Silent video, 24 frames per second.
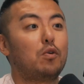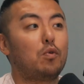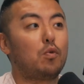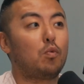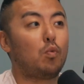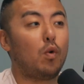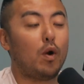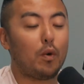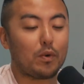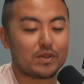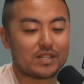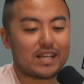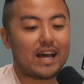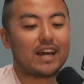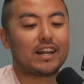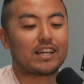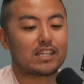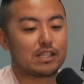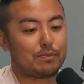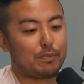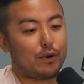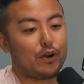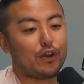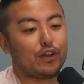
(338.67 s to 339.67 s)
What was that
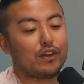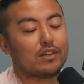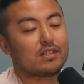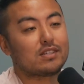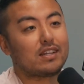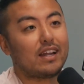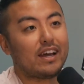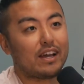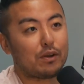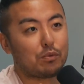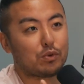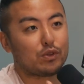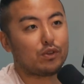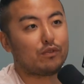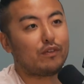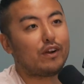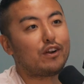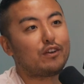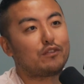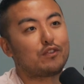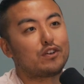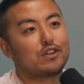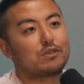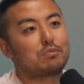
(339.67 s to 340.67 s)
experience like with the
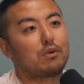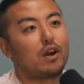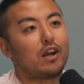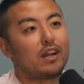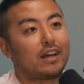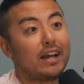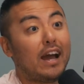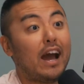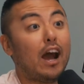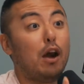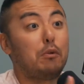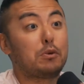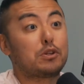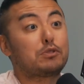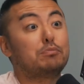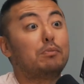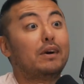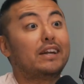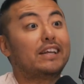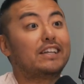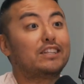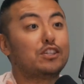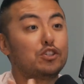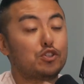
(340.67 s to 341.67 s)
very first product? And how much
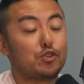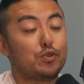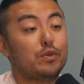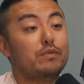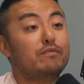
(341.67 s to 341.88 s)
money did you